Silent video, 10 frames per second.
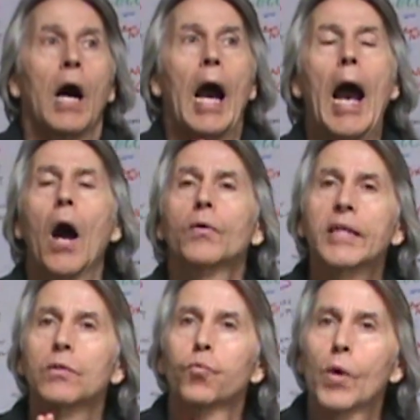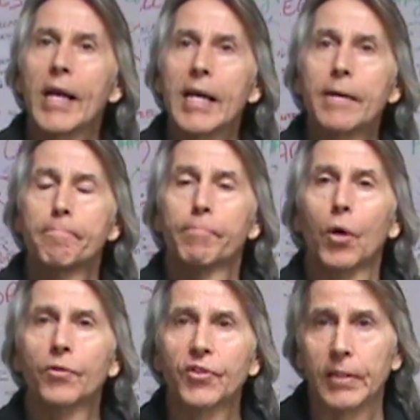how can we
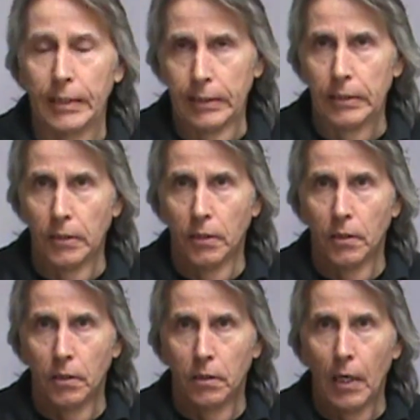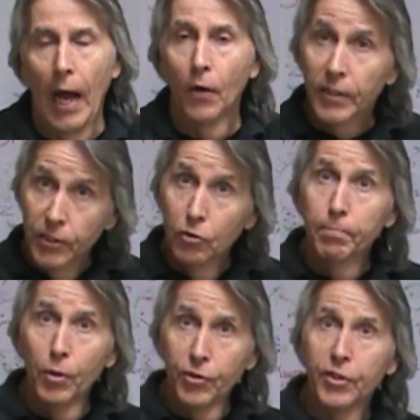boost it. How can you
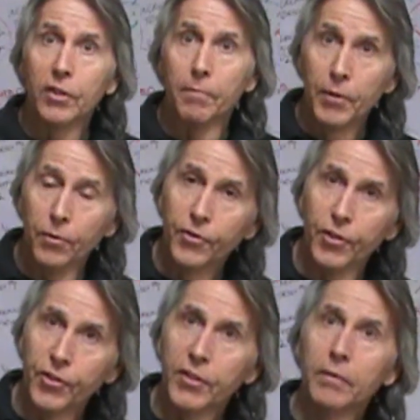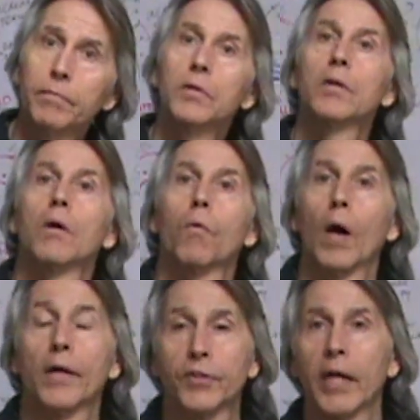boost your immune system?
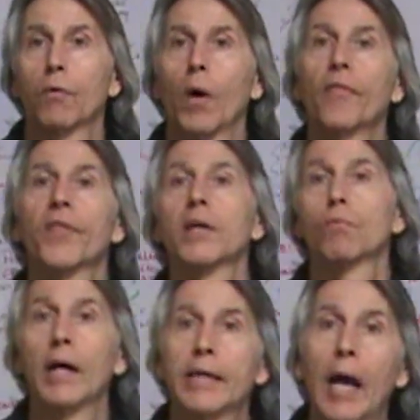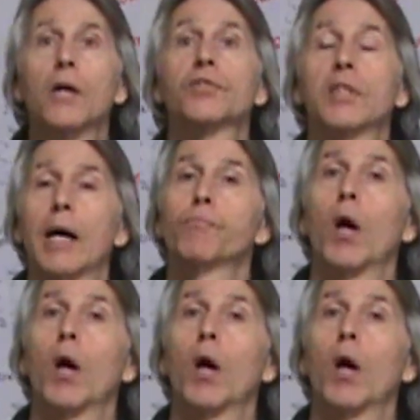Well, I'll tell you one thing right now, stop